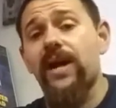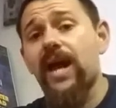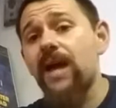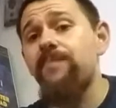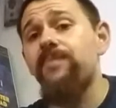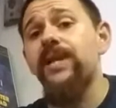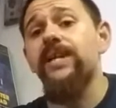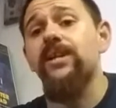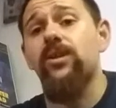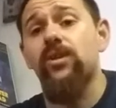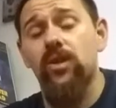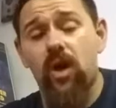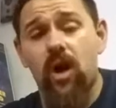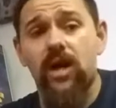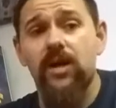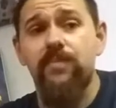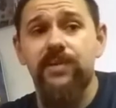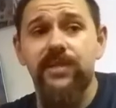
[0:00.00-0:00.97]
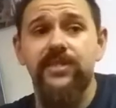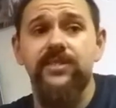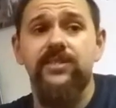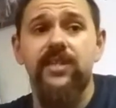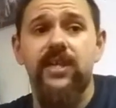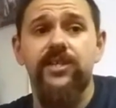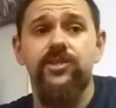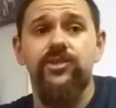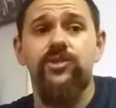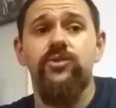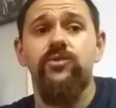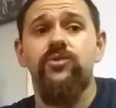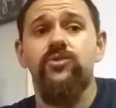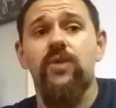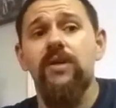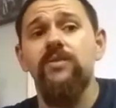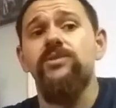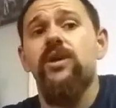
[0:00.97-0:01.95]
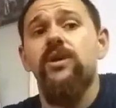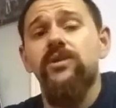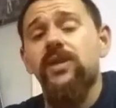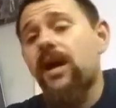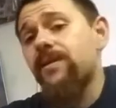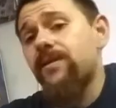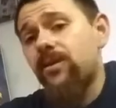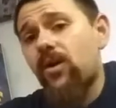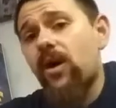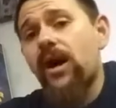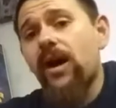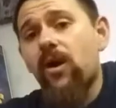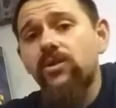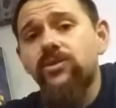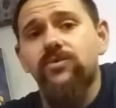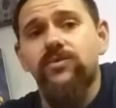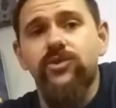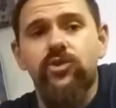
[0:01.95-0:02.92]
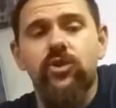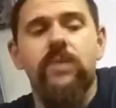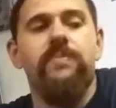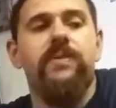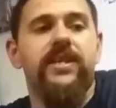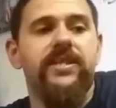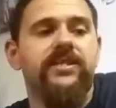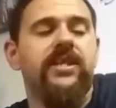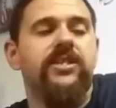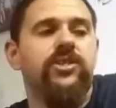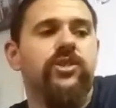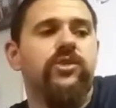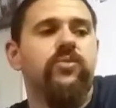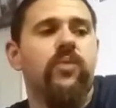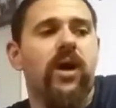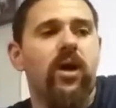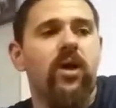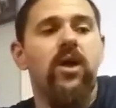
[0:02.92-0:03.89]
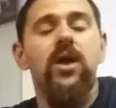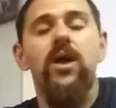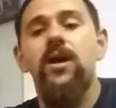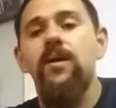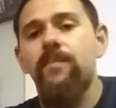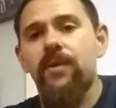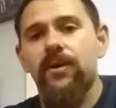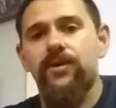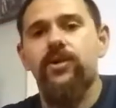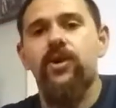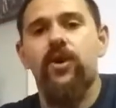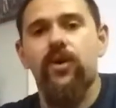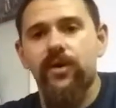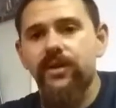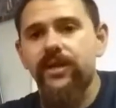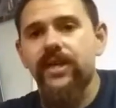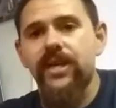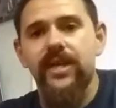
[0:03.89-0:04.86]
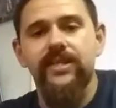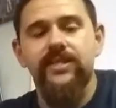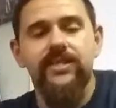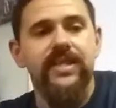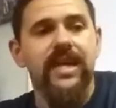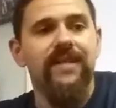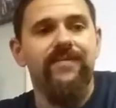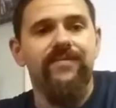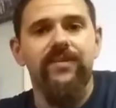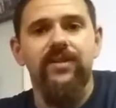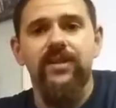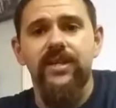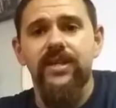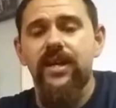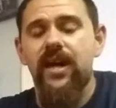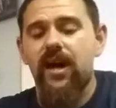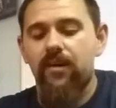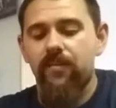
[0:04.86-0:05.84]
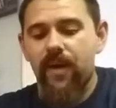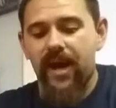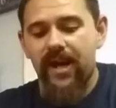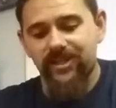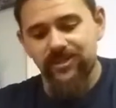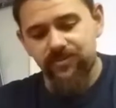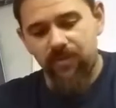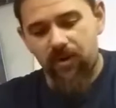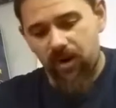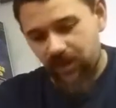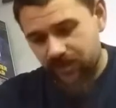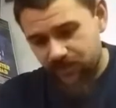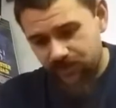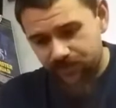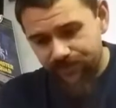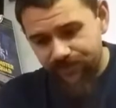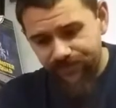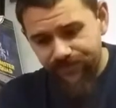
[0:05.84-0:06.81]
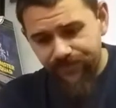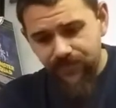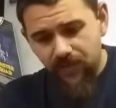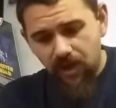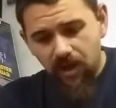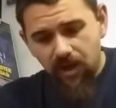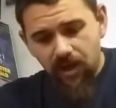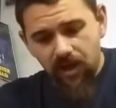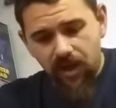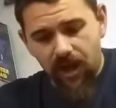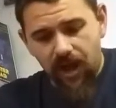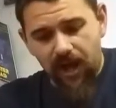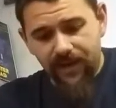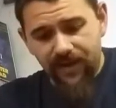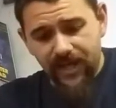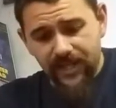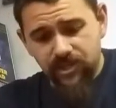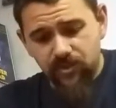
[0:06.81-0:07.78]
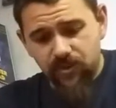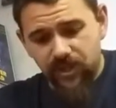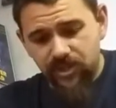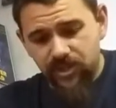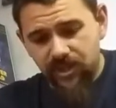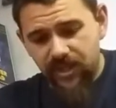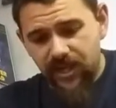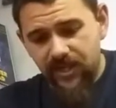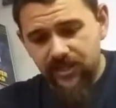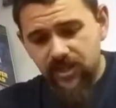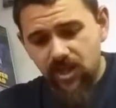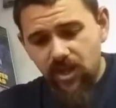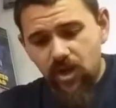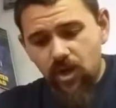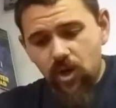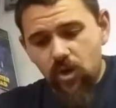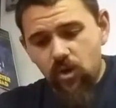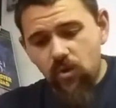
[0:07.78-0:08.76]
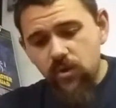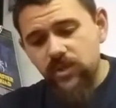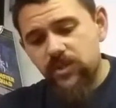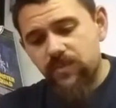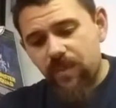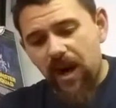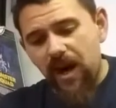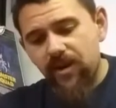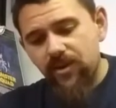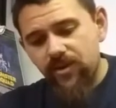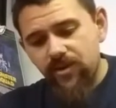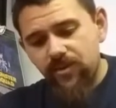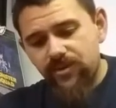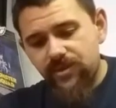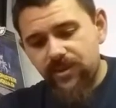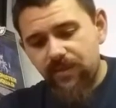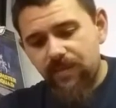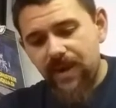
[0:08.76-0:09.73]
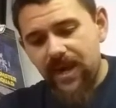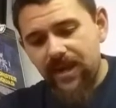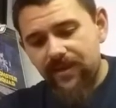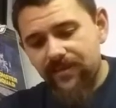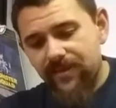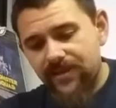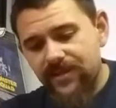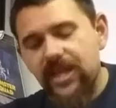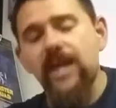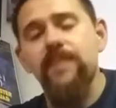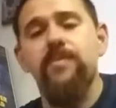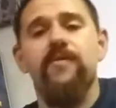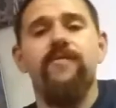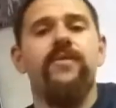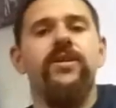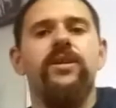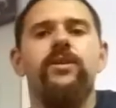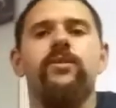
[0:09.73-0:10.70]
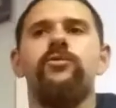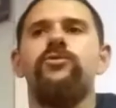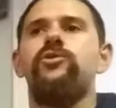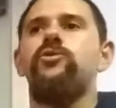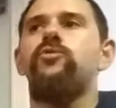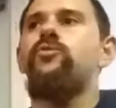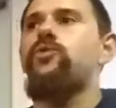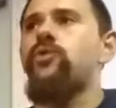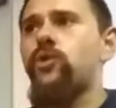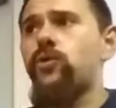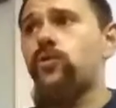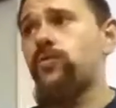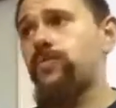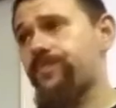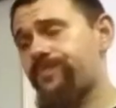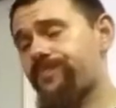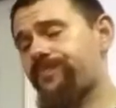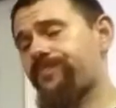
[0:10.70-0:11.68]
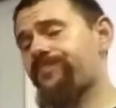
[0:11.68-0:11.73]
And I played a lot of PlayStation 2. So I was also, I also enjoyed PlayStation as well. But currently, it's definitely Xbox. Next question is, who inspired you to make the type of videos you do?